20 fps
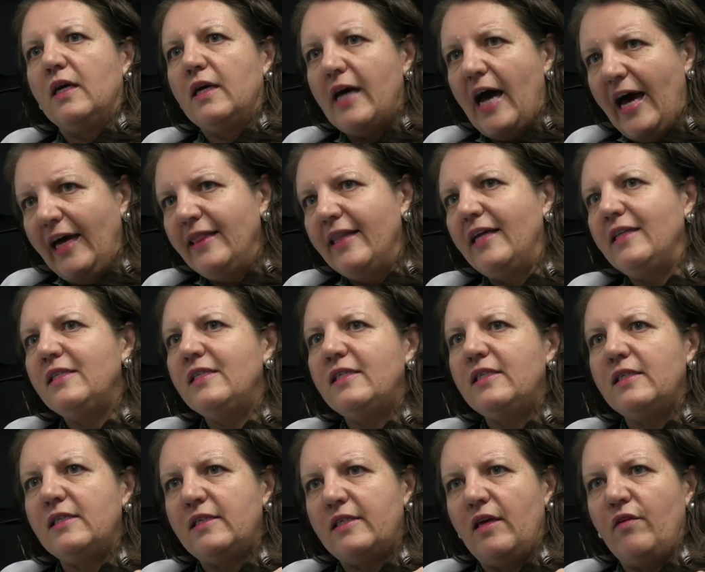
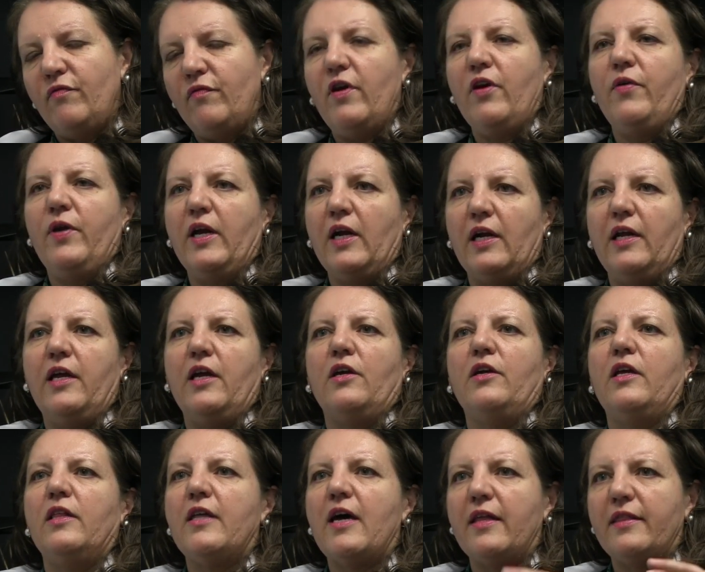Guidelines say very
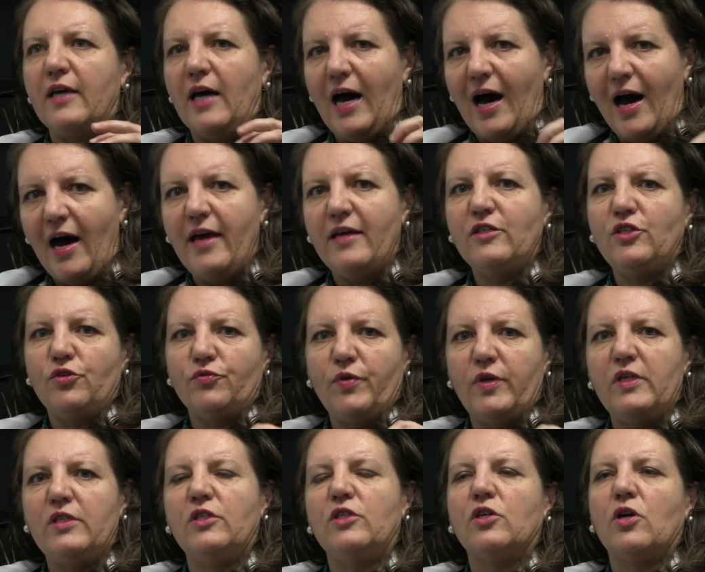clearly that the highest
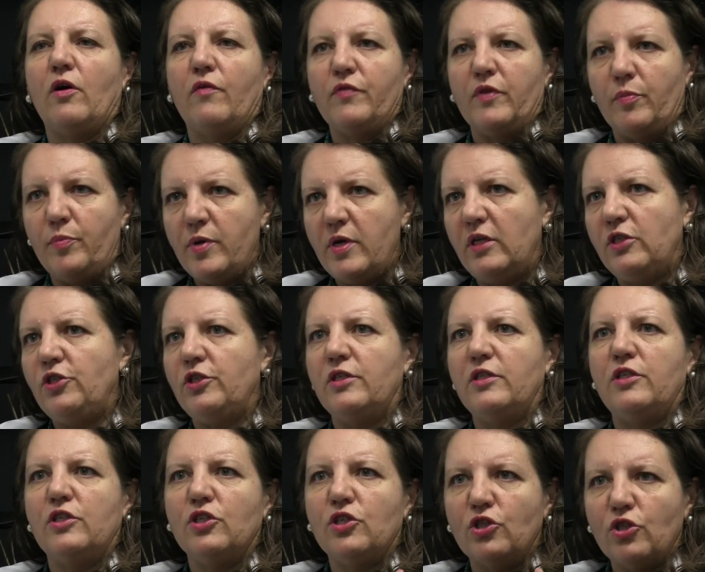risk of the
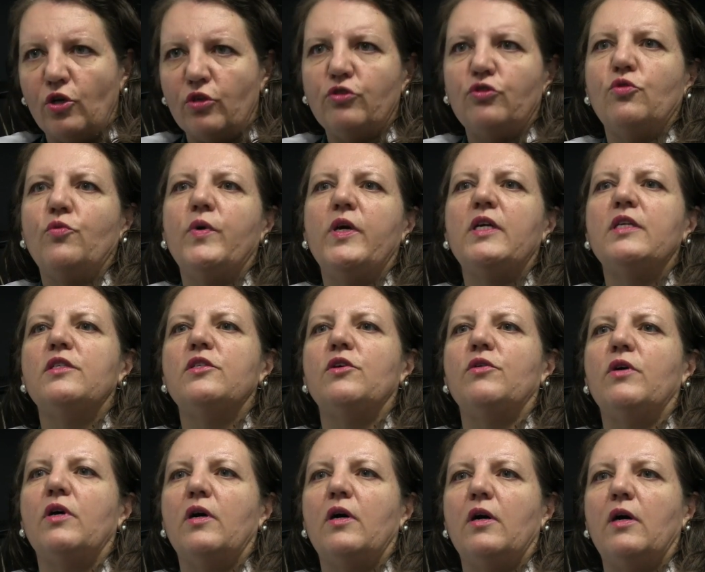patients is not to waste
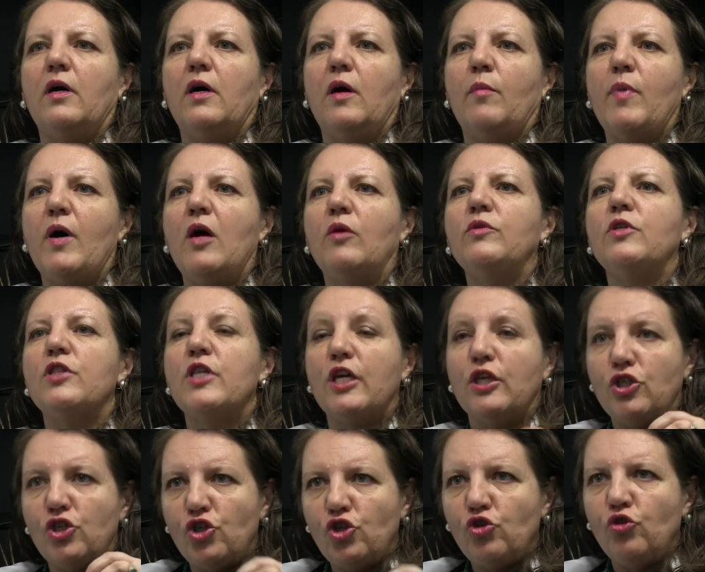about,
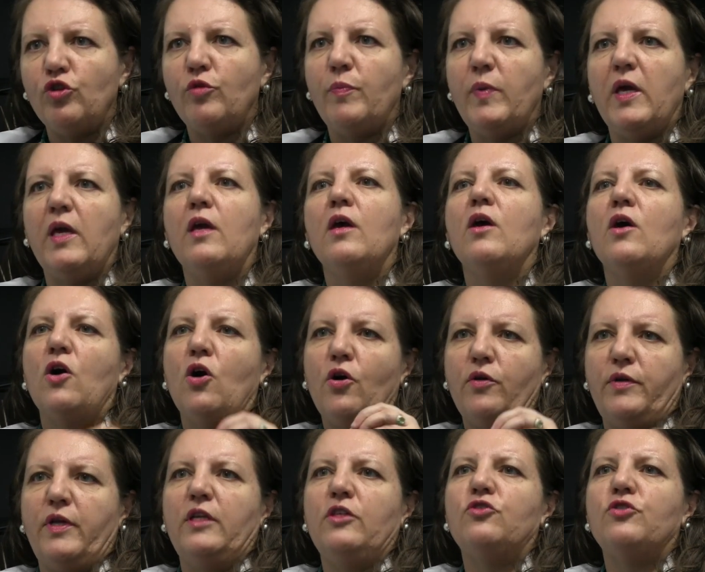they should be
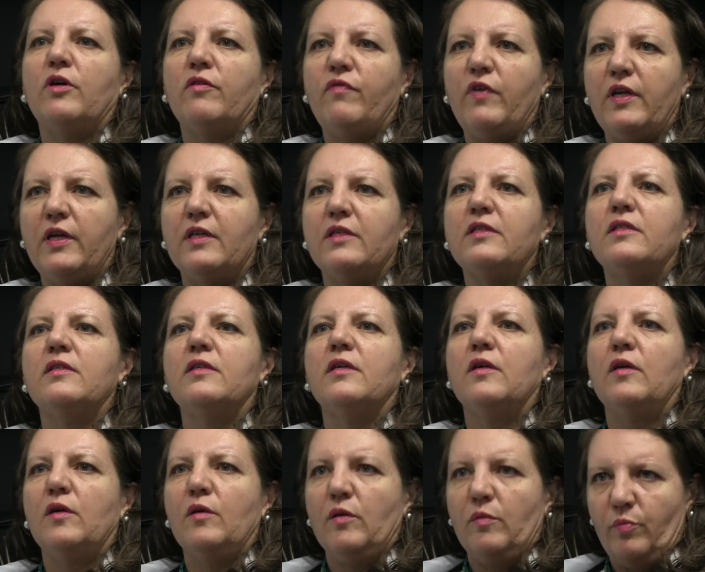on intravenous
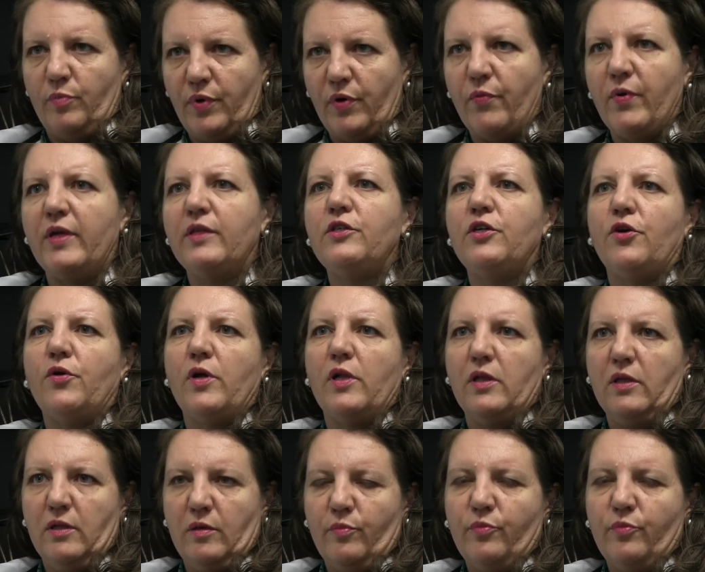parenteral